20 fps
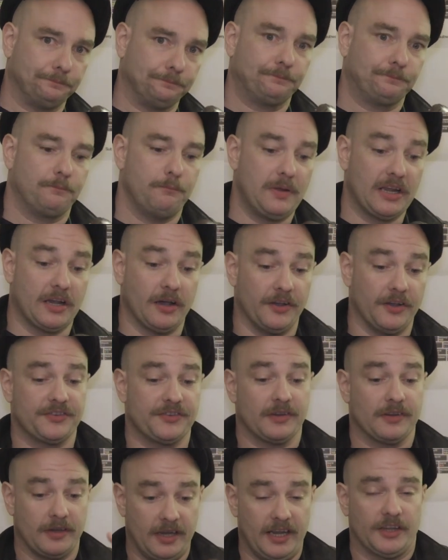because
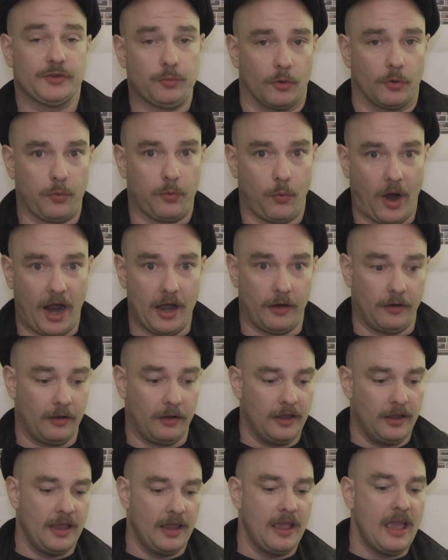it's worthwhile.
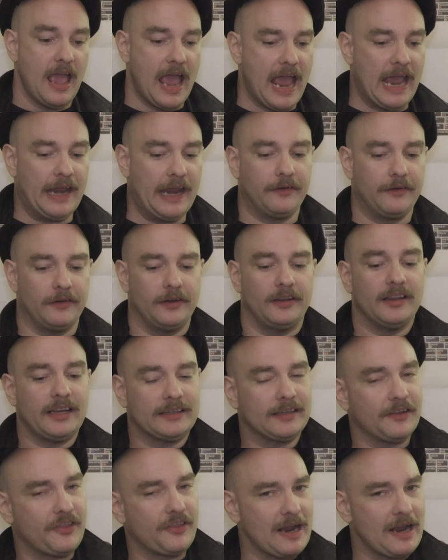And like
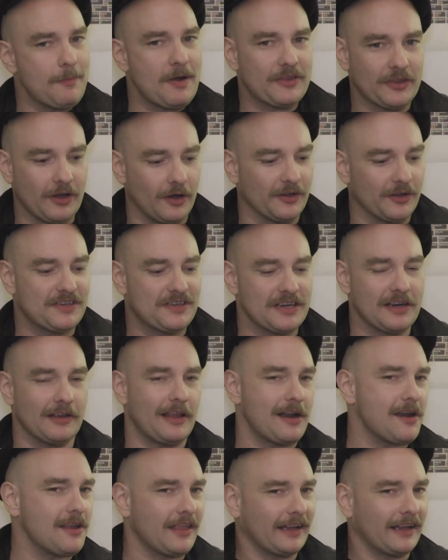the thing about the
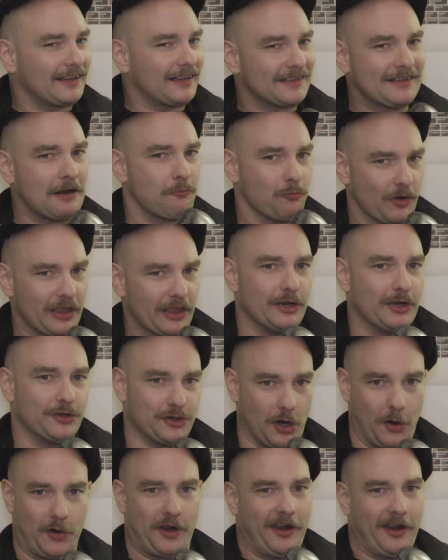singularity, like that's not really a joke.